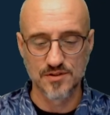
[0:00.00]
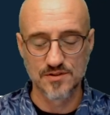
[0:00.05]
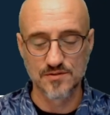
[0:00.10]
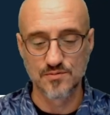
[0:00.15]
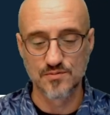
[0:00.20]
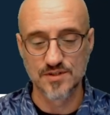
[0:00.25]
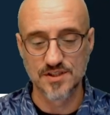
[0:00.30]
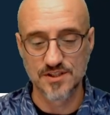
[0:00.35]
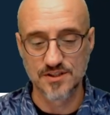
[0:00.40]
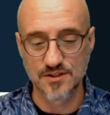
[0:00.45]

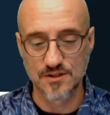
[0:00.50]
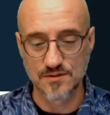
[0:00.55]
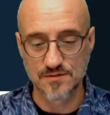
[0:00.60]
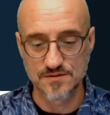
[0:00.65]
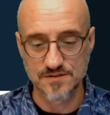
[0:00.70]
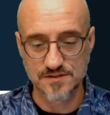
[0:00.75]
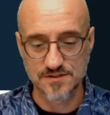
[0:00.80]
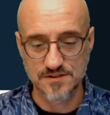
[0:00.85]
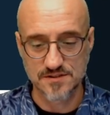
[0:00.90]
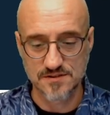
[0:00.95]
we don't.
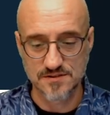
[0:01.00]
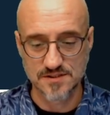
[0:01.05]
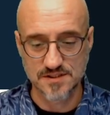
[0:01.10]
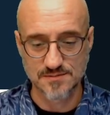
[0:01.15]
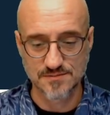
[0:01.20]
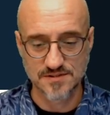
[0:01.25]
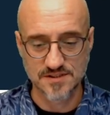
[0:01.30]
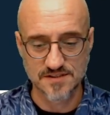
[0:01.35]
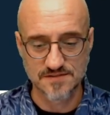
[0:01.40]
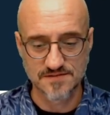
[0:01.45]
So a
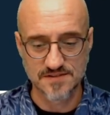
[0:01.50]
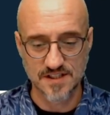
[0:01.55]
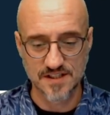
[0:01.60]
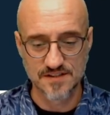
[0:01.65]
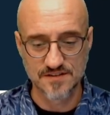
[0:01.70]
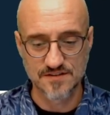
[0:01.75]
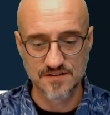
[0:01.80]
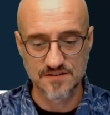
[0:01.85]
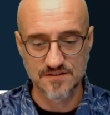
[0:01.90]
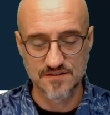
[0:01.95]
number of
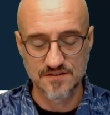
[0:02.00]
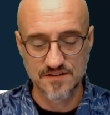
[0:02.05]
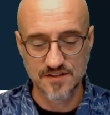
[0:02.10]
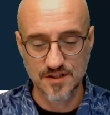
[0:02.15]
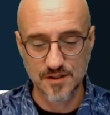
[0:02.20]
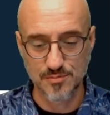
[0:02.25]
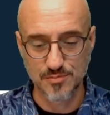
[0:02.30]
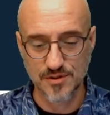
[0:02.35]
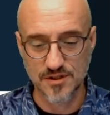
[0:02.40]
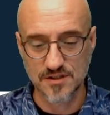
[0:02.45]
dice is
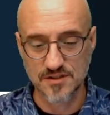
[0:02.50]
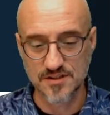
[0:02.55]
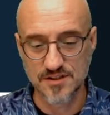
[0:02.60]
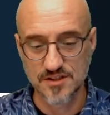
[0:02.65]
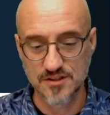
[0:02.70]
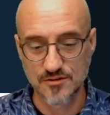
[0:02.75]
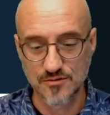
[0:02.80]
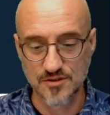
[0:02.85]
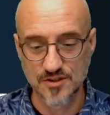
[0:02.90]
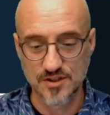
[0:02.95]
typically
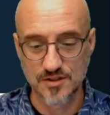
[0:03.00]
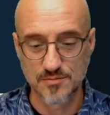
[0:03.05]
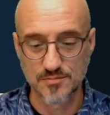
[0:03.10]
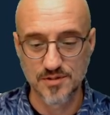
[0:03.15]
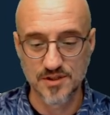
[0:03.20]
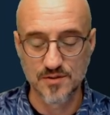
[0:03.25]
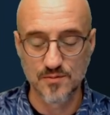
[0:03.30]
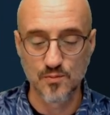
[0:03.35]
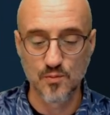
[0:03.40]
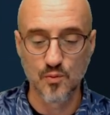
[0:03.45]
going to
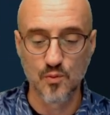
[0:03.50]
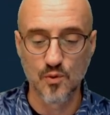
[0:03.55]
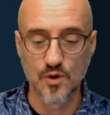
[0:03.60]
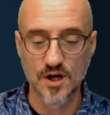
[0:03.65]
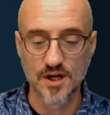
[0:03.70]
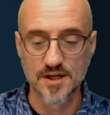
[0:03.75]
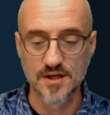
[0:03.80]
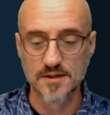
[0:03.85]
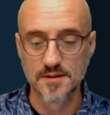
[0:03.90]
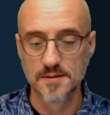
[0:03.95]
be
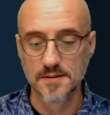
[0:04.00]
one.